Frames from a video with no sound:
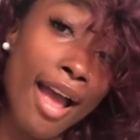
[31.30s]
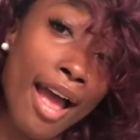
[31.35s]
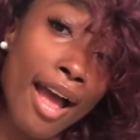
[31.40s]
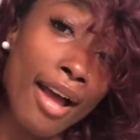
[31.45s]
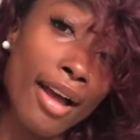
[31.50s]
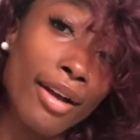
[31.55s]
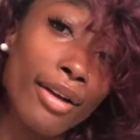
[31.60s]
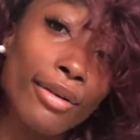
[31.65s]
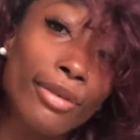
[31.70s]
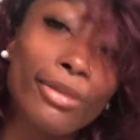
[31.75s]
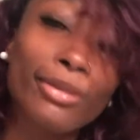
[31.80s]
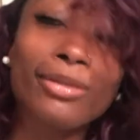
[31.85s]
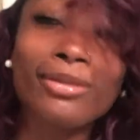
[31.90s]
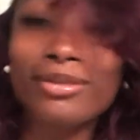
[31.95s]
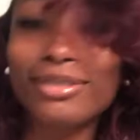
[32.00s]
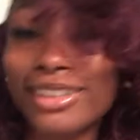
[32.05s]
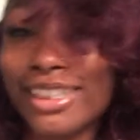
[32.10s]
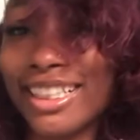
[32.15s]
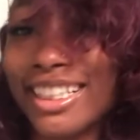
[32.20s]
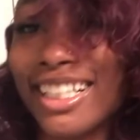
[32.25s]

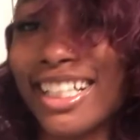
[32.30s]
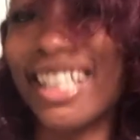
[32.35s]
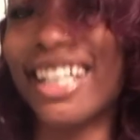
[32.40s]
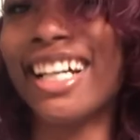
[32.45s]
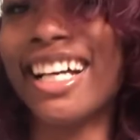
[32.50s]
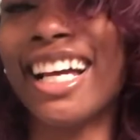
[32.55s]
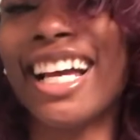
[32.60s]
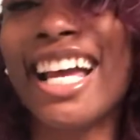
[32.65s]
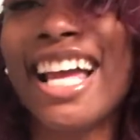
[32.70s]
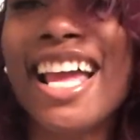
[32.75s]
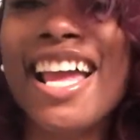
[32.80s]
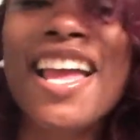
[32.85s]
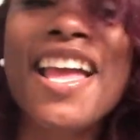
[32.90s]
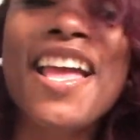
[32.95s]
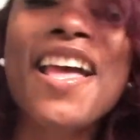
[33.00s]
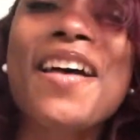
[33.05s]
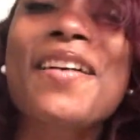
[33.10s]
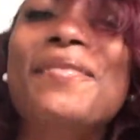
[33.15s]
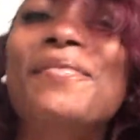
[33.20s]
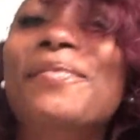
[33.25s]
oh.
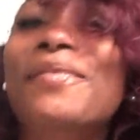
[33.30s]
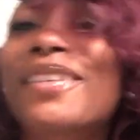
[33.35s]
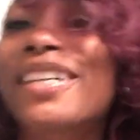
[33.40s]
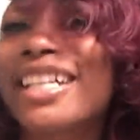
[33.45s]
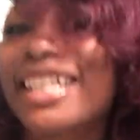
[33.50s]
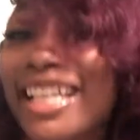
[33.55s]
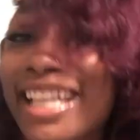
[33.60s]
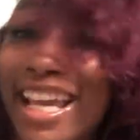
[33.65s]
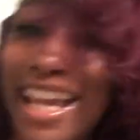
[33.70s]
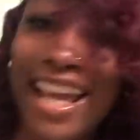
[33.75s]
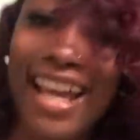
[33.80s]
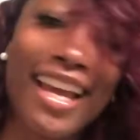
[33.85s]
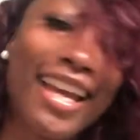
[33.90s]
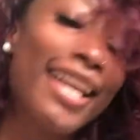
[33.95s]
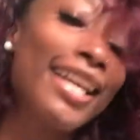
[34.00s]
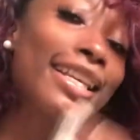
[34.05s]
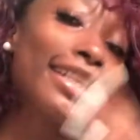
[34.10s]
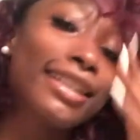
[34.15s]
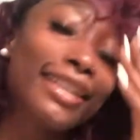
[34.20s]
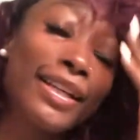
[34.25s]
But yeah,
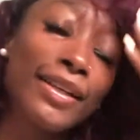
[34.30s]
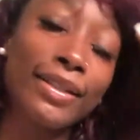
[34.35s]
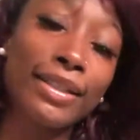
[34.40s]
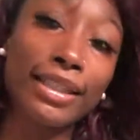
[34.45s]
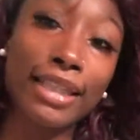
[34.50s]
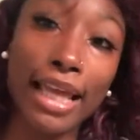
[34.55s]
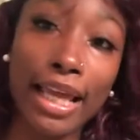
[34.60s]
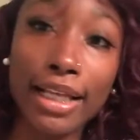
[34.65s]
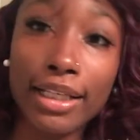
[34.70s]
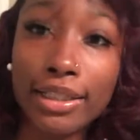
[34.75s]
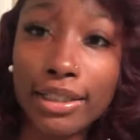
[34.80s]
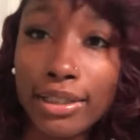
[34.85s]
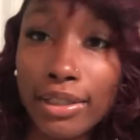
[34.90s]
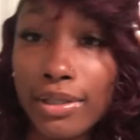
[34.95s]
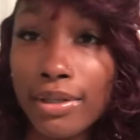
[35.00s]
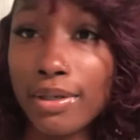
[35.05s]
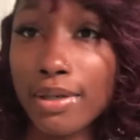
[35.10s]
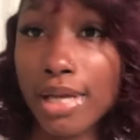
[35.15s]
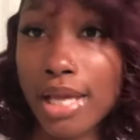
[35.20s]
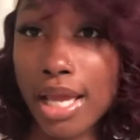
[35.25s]
so stay
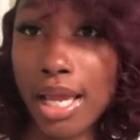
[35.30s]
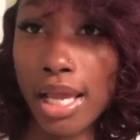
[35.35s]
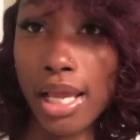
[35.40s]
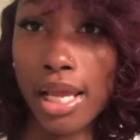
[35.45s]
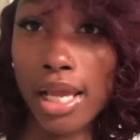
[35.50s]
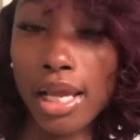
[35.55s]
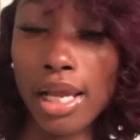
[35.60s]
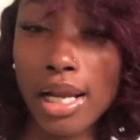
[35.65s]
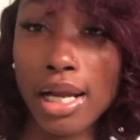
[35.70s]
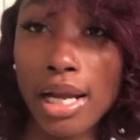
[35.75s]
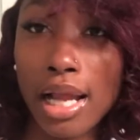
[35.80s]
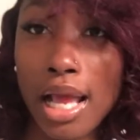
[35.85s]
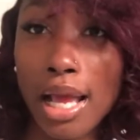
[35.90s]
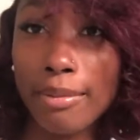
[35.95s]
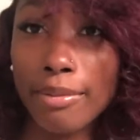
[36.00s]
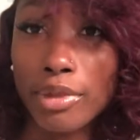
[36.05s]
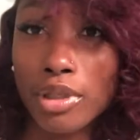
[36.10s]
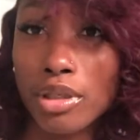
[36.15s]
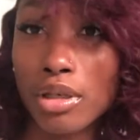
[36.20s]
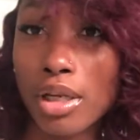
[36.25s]
tuned and
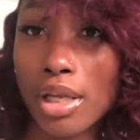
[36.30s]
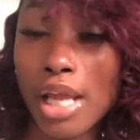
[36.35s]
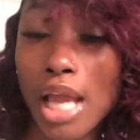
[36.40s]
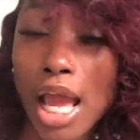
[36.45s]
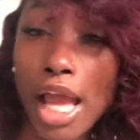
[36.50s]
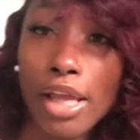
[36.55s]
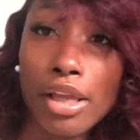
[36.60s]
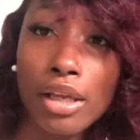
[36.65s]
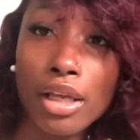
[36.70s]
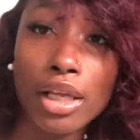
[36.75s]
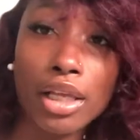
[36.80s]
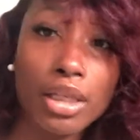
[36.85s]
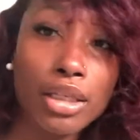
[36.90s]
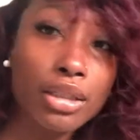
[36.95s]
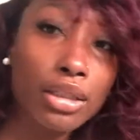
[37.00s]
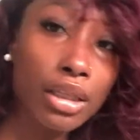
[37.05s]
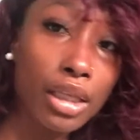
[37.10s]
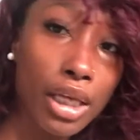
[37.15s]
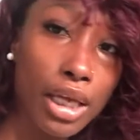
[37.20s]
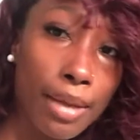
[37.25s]
I'm show you how you can
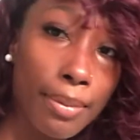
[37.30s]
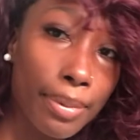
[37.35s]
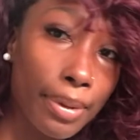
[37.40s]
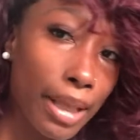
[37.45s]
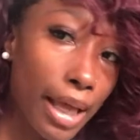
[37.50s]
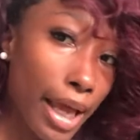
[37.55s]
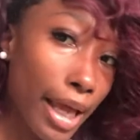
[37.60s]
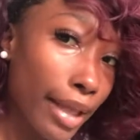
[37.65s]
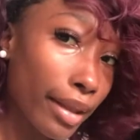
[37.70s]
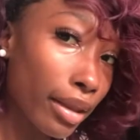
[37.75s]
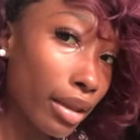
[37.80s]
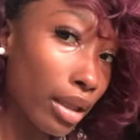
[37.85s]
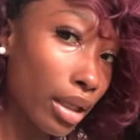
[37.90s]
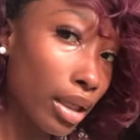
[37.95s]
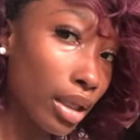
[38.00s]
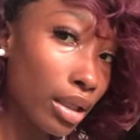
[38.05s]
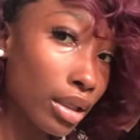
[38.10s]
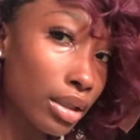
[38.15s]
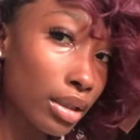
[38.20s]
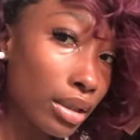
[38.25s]
easily apply
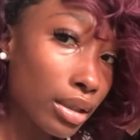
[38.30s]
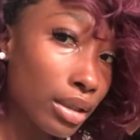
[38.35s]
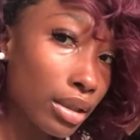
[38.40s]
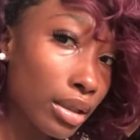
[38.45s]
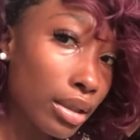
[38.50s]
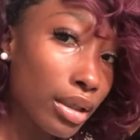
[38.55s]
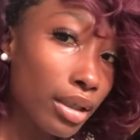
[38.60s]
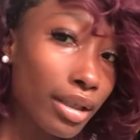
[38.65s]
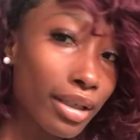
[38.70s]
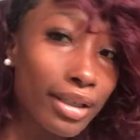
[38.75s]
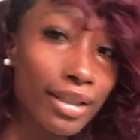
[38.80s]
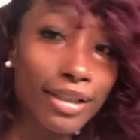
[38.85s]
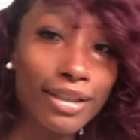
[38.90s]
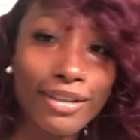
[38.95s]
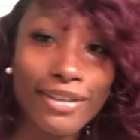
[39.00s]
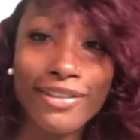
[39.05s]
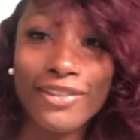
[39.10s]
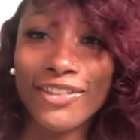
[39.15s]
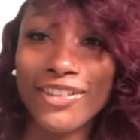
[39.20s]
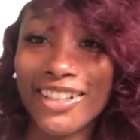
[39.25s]
this
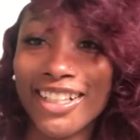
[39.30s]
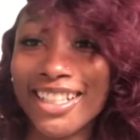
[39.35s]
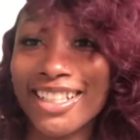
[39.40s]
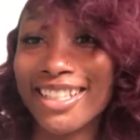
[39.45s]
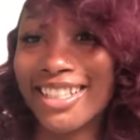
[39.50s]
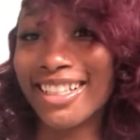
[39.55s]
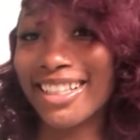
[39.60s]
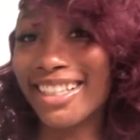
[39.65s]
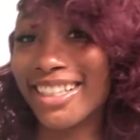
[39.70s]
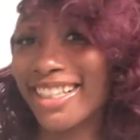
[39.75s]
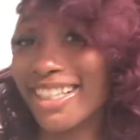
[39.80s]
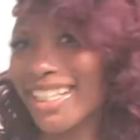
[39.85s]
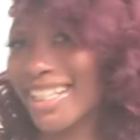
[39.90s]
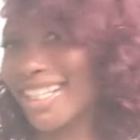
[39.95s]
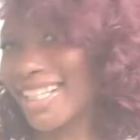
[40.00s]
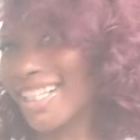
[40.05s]
for this look.